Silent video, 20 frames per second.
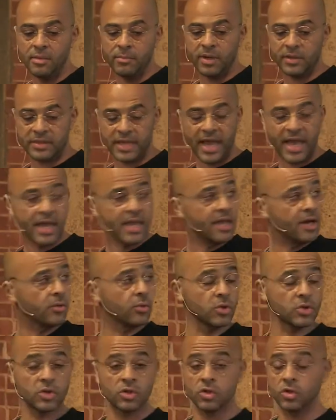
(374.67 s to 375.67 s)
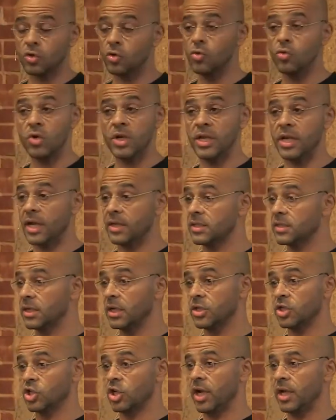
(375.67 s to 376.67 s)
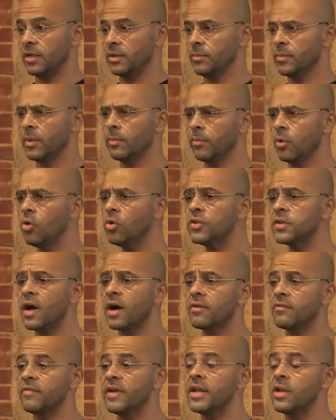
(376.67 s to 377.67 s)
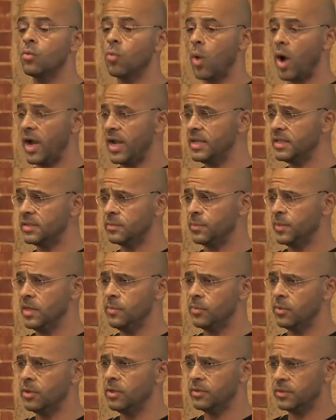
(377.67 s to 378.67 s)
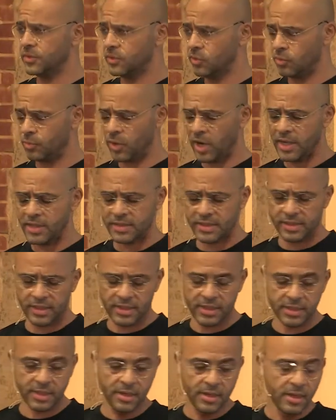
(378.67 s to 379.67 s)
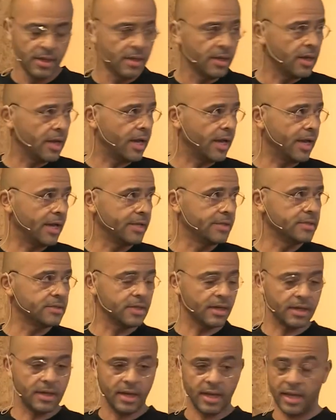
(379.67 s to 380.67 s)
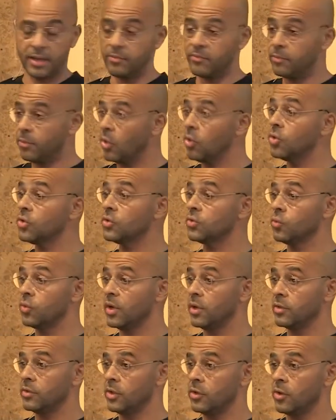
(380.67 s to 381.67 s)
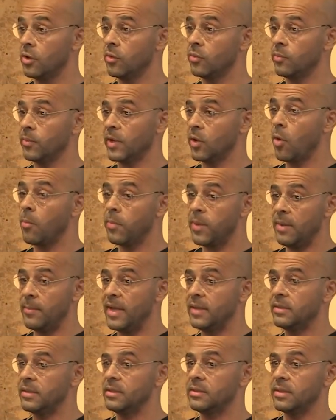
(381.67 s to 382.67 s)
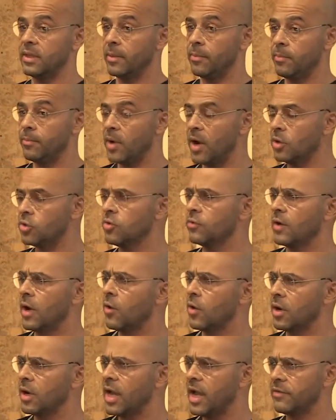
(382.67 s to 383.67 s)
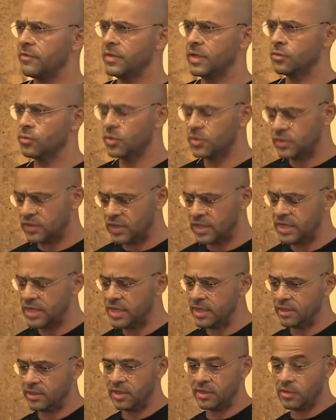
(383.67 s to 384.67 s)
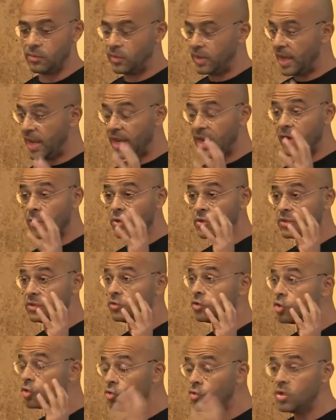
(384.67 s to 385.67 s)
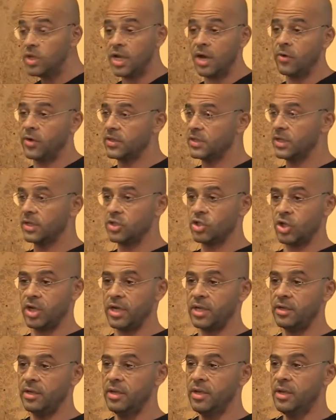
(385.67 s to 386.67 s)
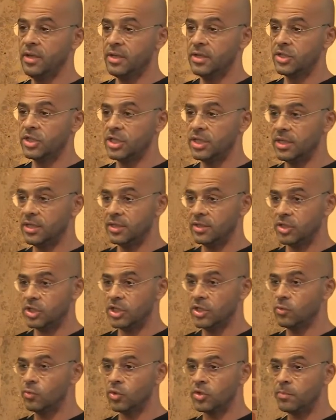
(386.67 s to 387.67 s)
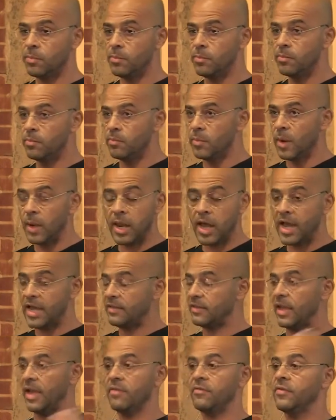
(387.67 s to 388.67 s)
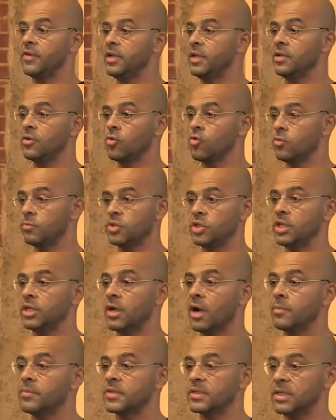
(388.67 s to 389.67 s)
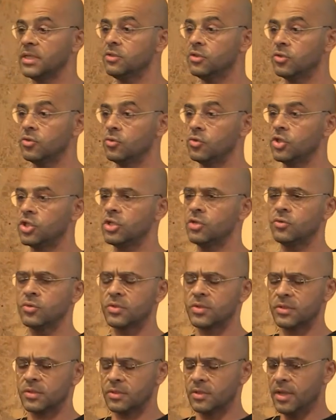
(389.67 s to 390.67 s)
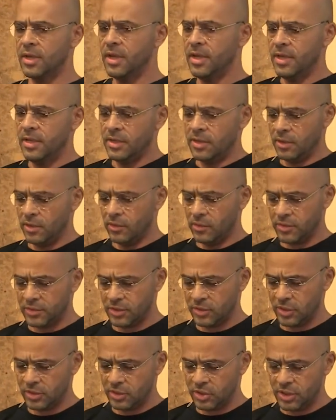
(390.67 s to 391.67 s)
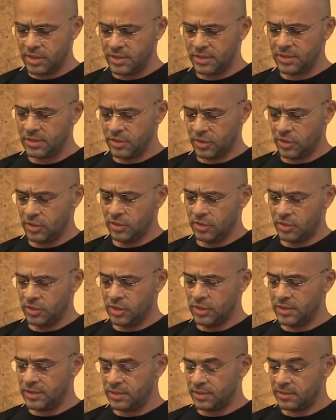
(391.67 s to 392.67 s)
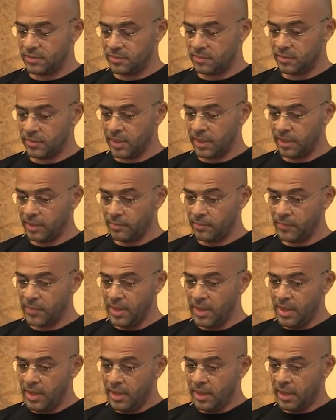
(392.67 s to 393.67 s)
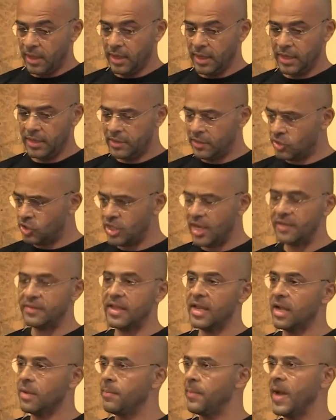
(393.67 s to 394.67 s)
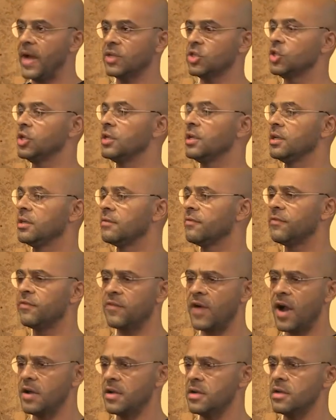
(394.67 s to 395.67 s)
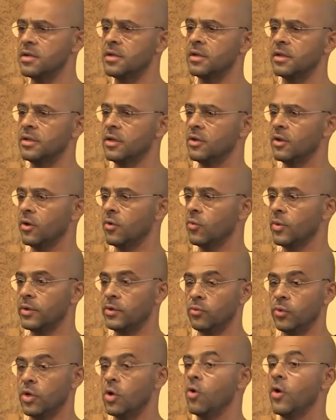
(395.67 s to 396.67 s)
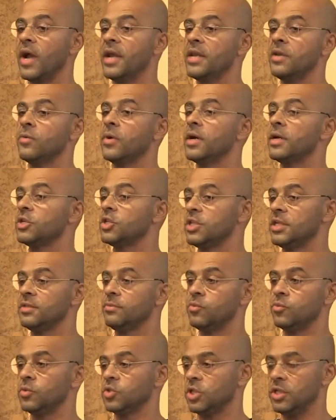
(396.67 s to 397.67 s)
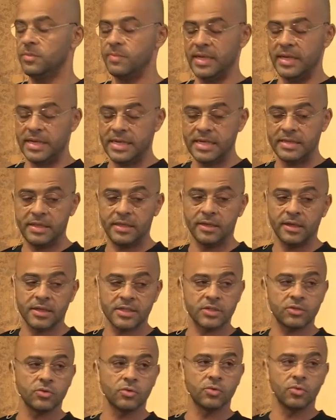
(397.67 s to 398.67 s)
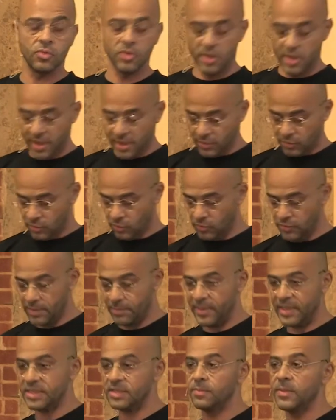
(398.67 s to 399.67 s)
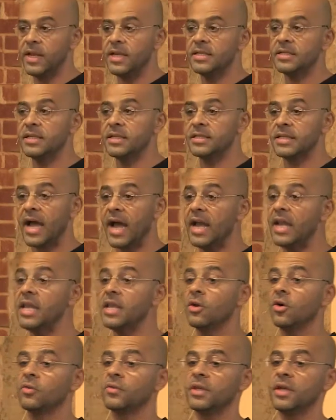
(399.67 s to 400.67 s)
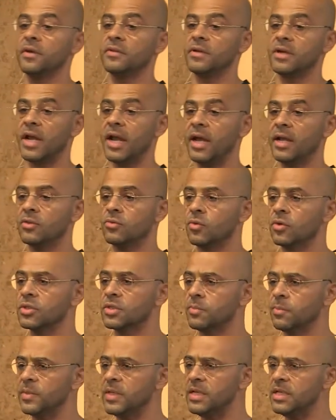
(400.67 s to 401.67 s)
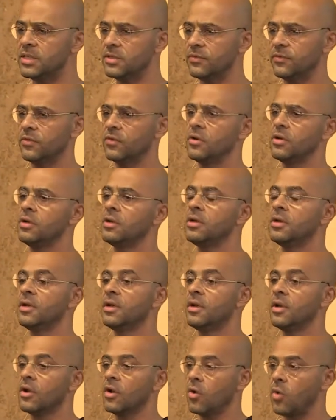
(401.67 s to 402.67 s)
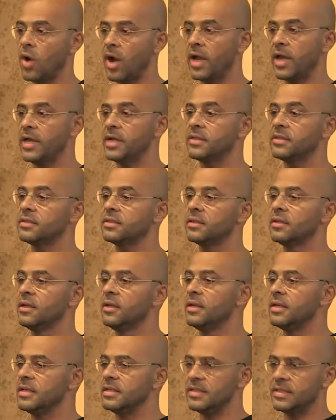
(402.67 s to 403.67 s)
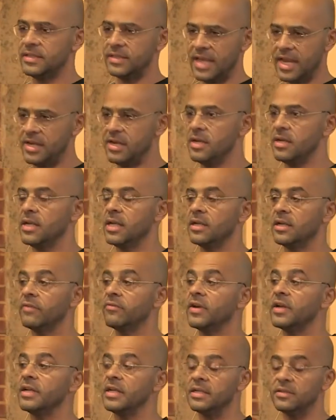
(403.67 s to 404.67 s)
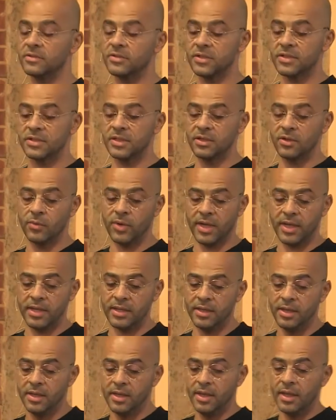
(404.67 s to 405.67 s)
But Aya was truly a sunshine. Both are very wise people, surprisingly, and both were, you know, complemented a part of our life that was really incredible. Aya was truly our sunshine. She would light every room she comes into. She was, you know, she's energetic, passionate, fun. You know, when we go anywhere, she'd be leading us to the best places. Ali, on the other hand, was peaceful, quiet, Zen in a very interesting way.